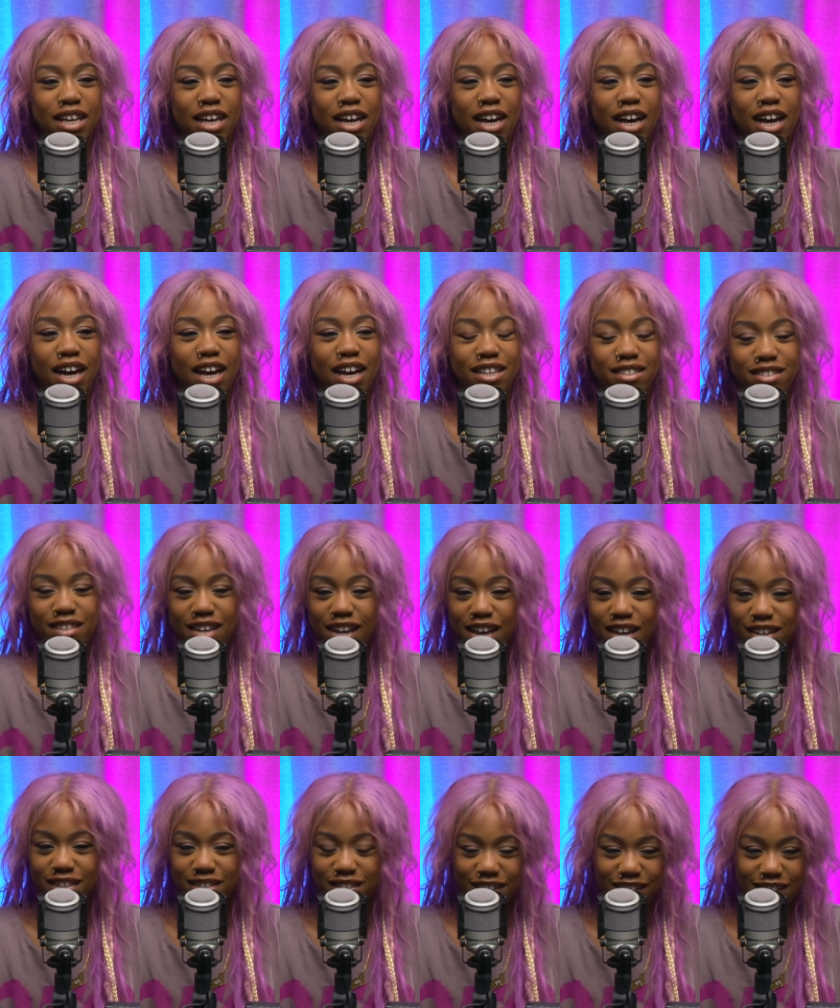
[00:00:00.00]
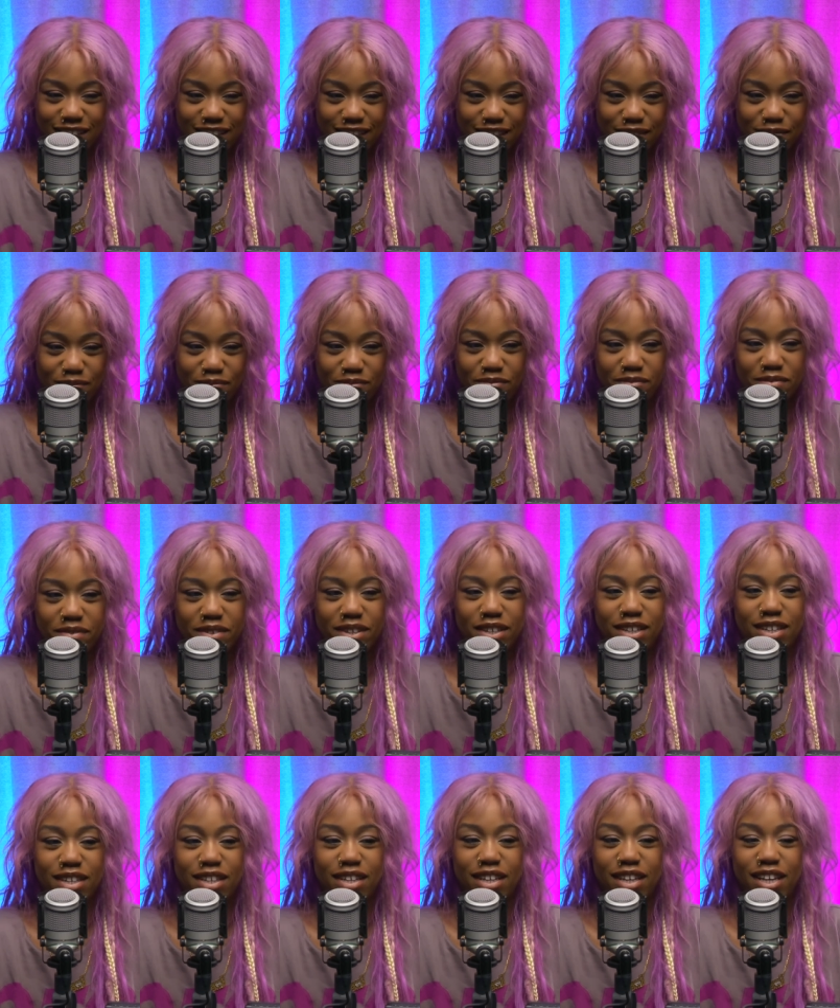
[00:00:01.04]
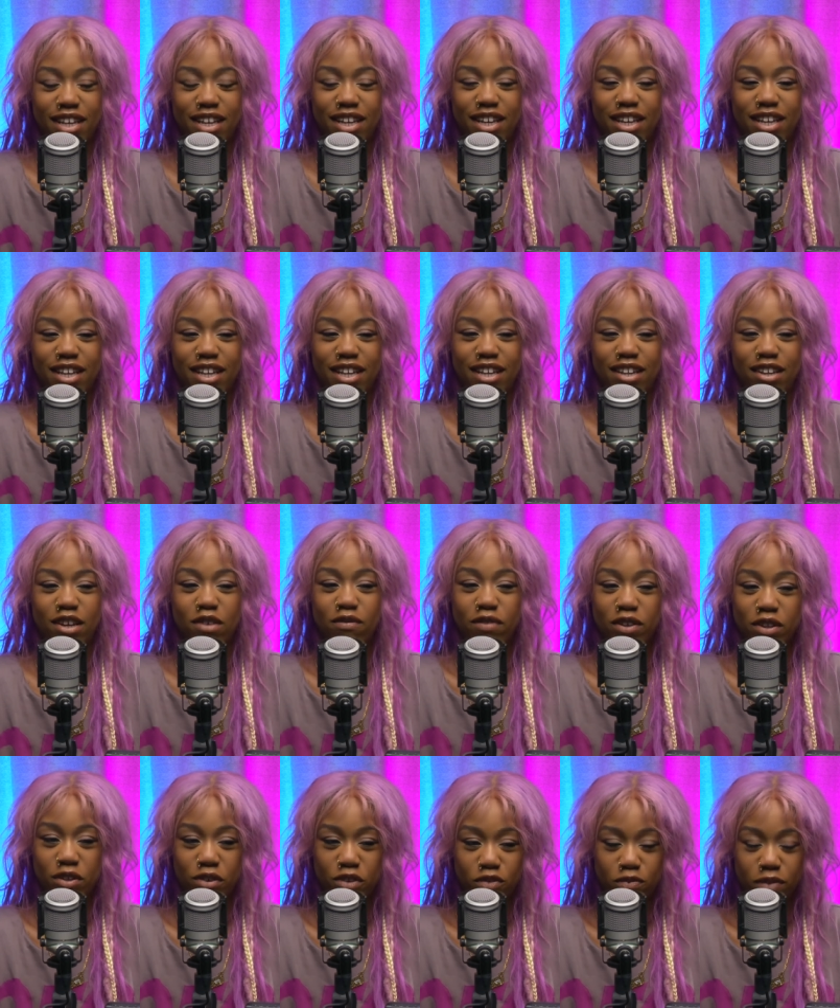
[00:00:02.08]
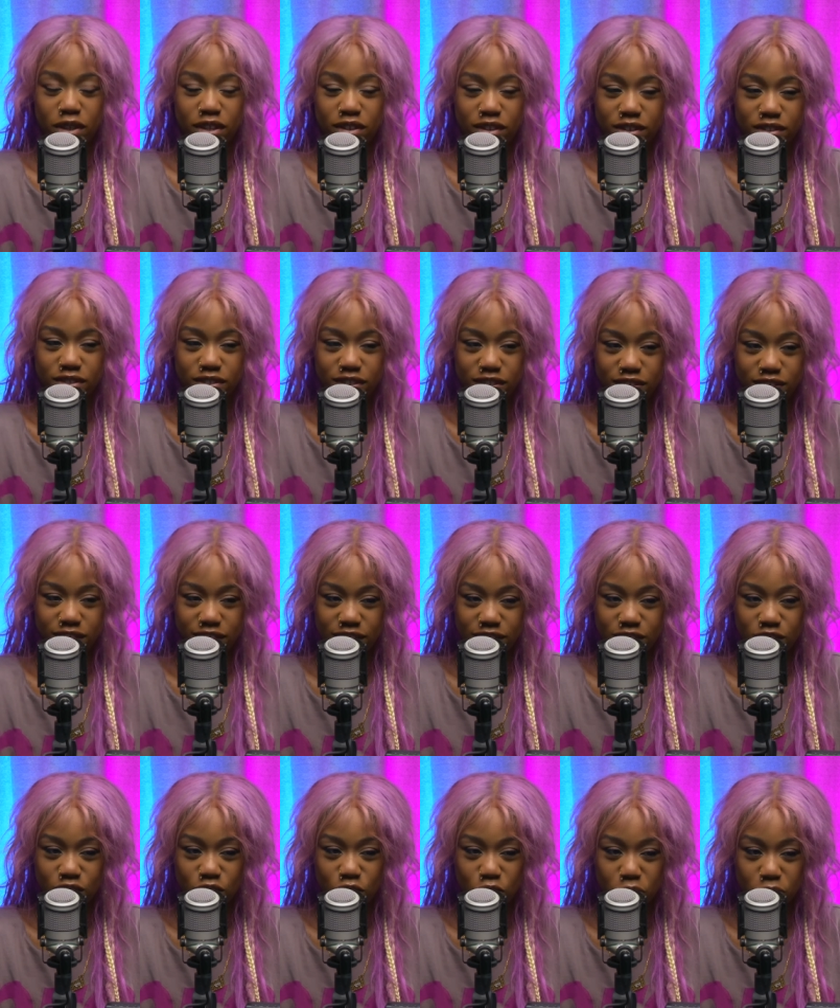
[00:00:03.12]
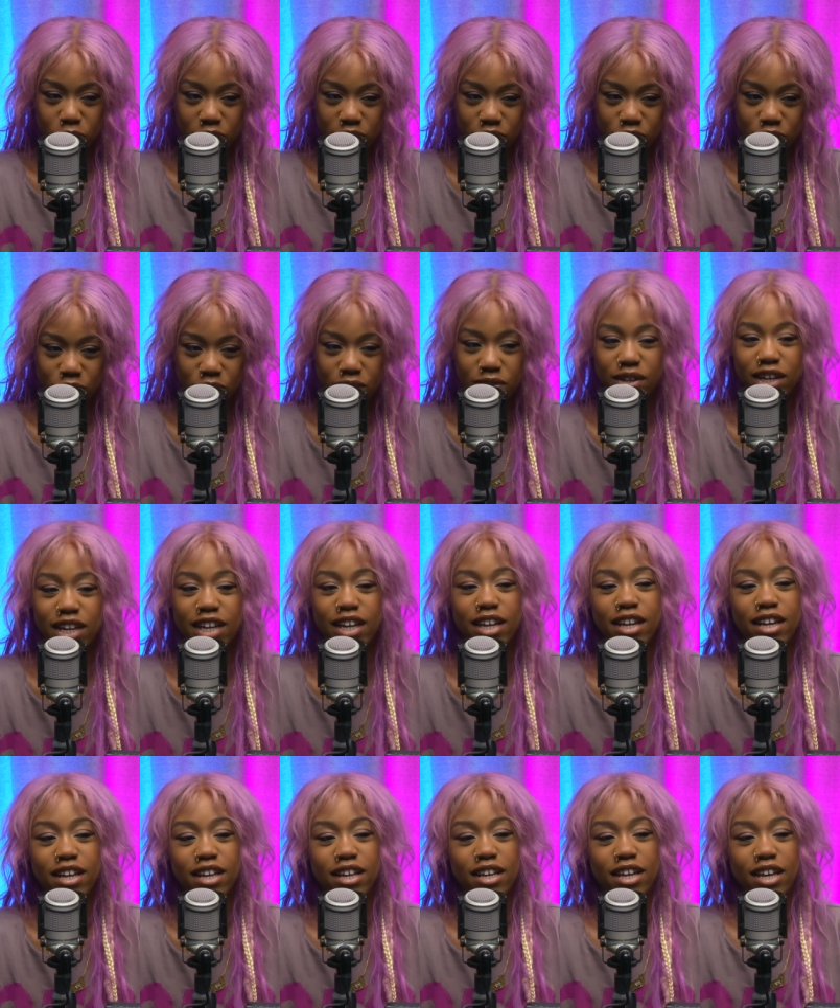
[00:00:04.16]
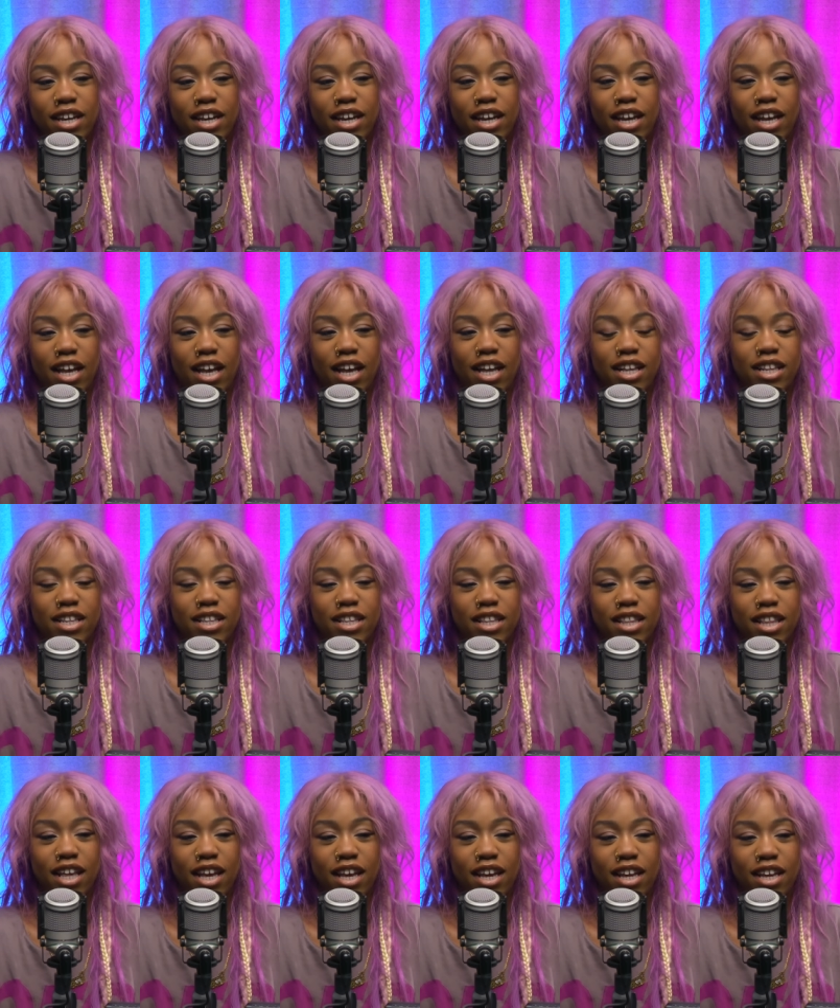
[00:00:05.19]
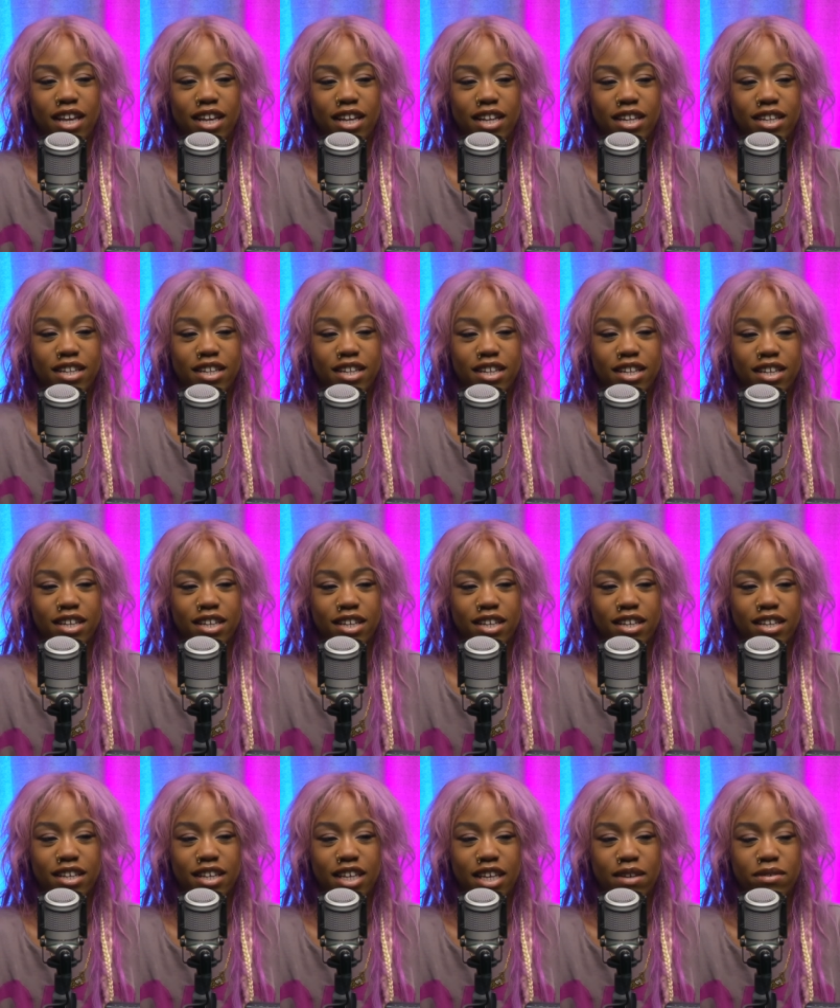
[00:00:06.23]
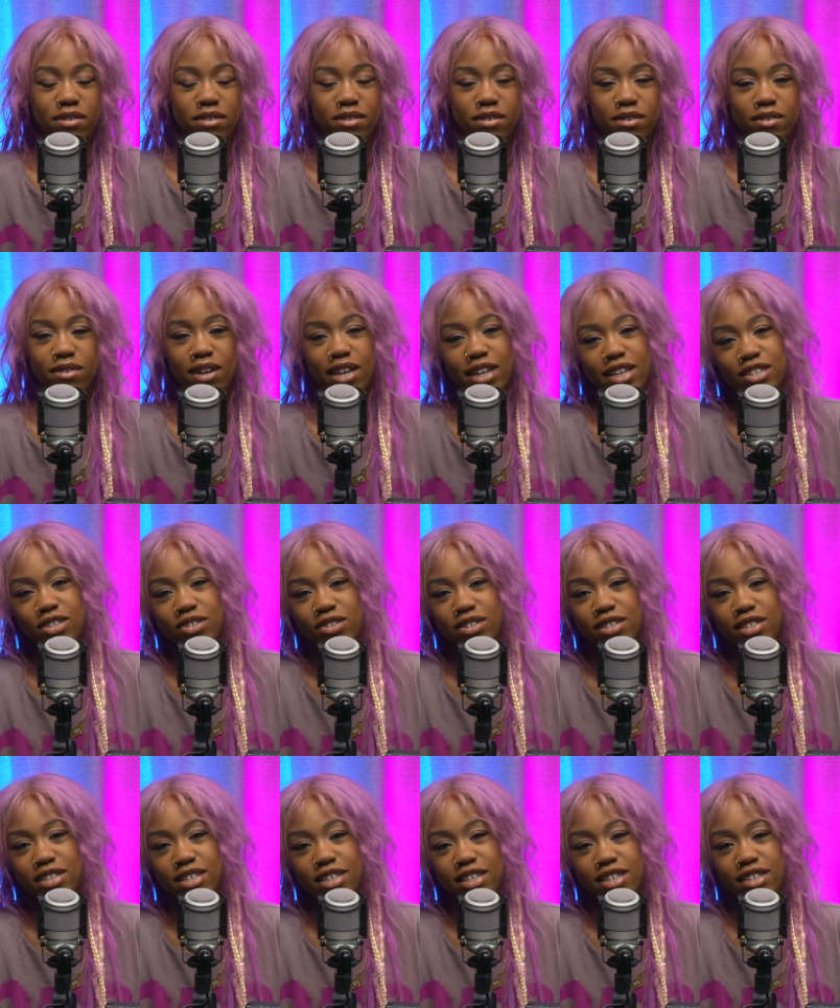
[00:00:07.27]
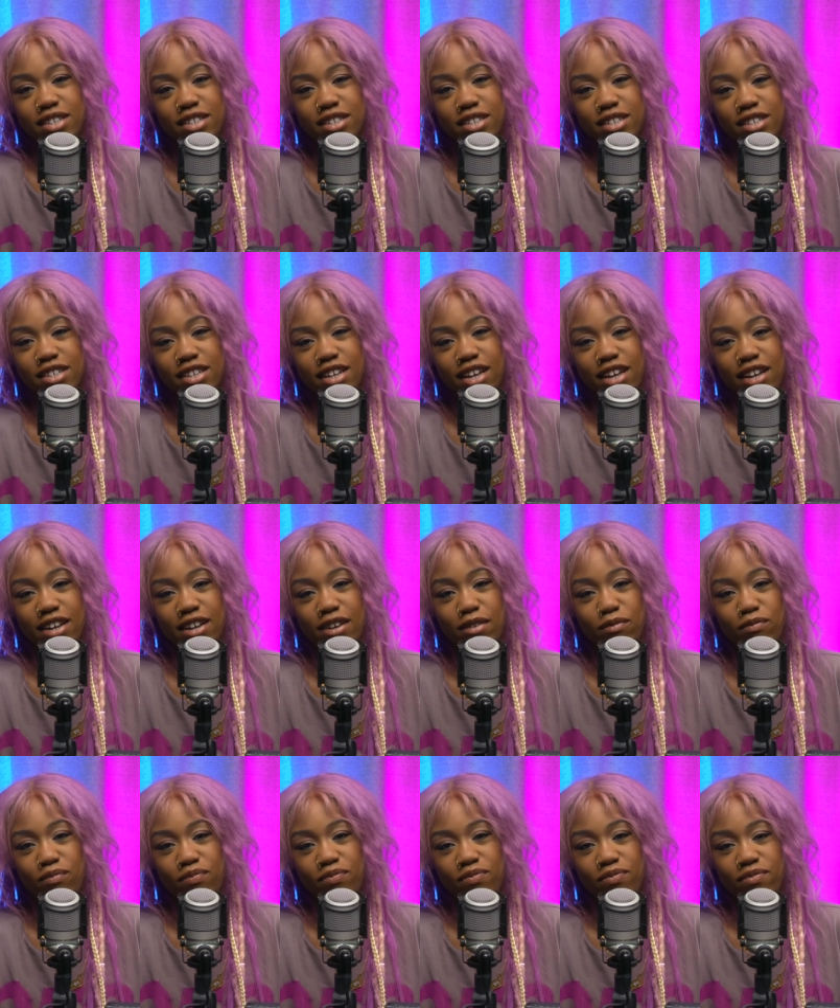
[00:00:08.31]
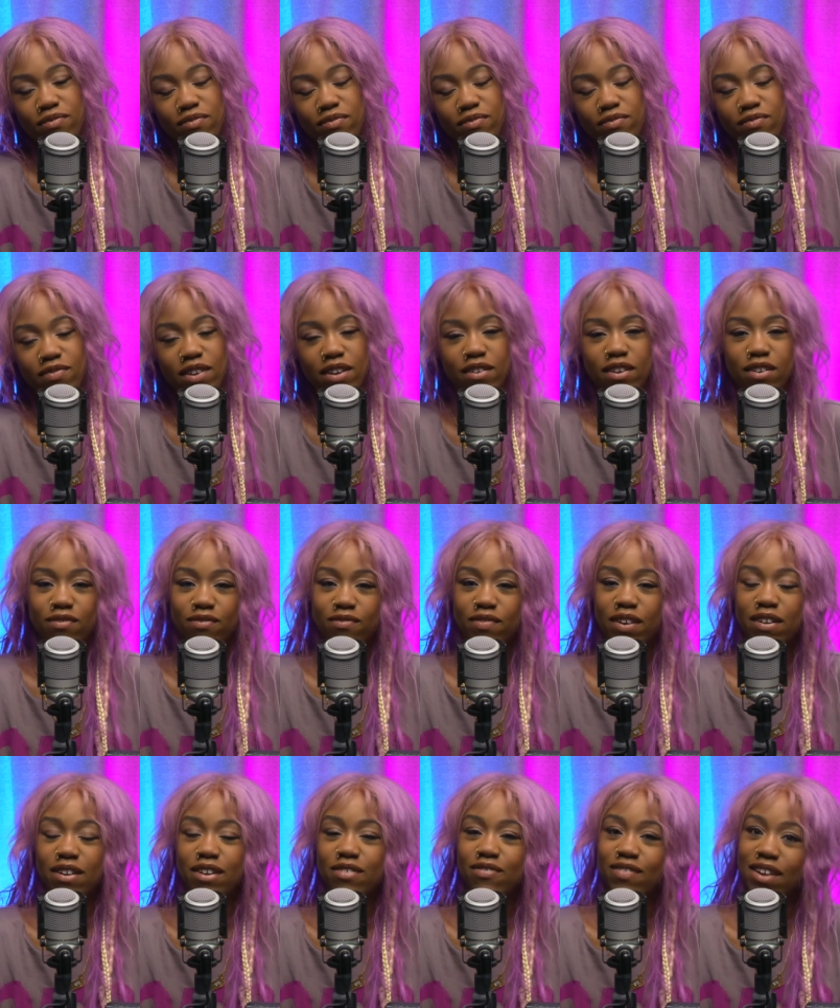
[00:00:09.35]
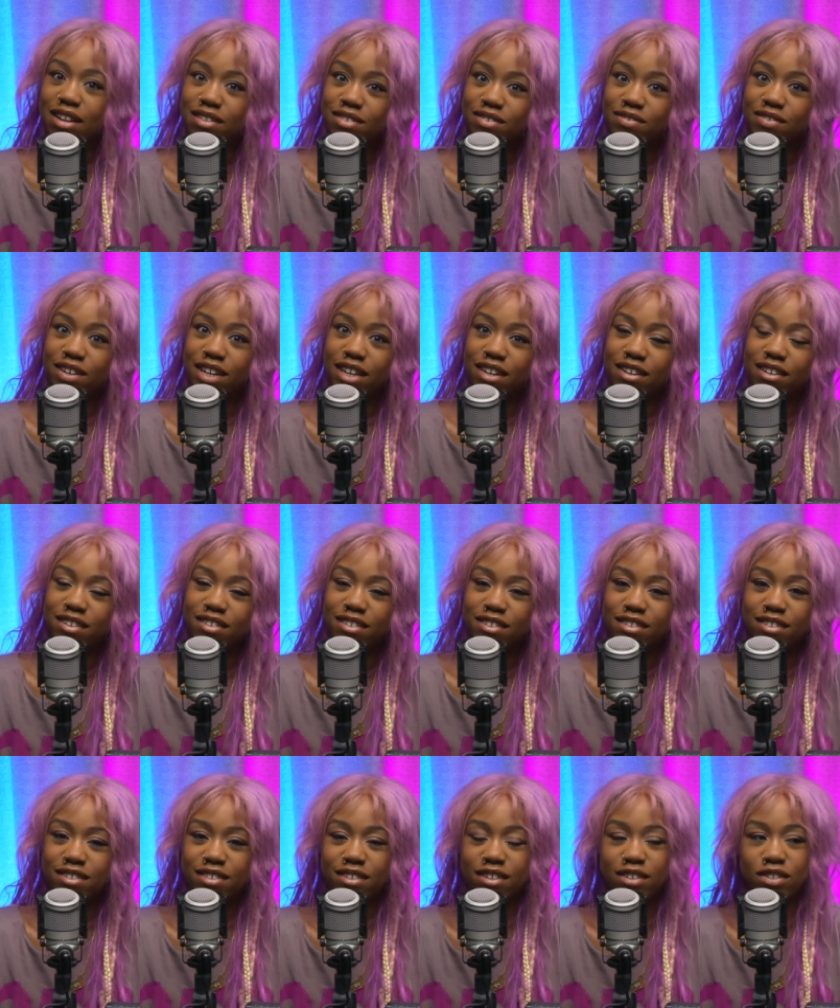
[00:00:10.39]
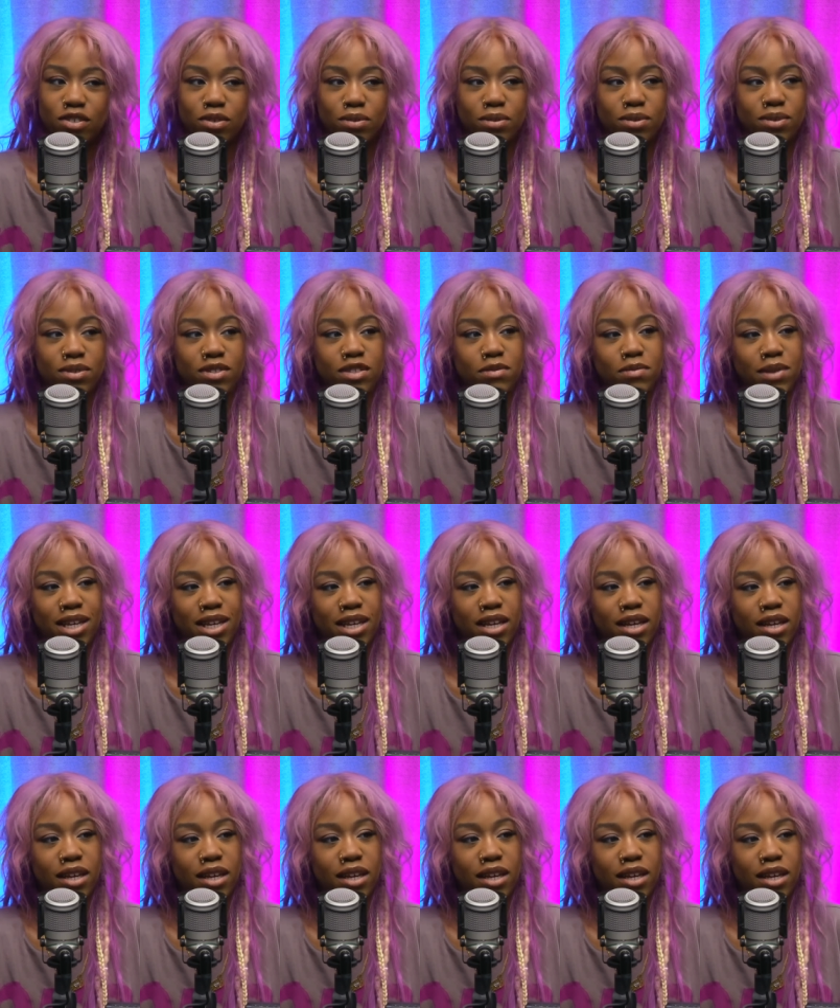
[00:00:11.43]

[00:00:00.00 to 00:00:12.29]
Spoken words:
I tagged him in a video of me dancing to his song on my story. And then he was quite interested, very, very flattering towards me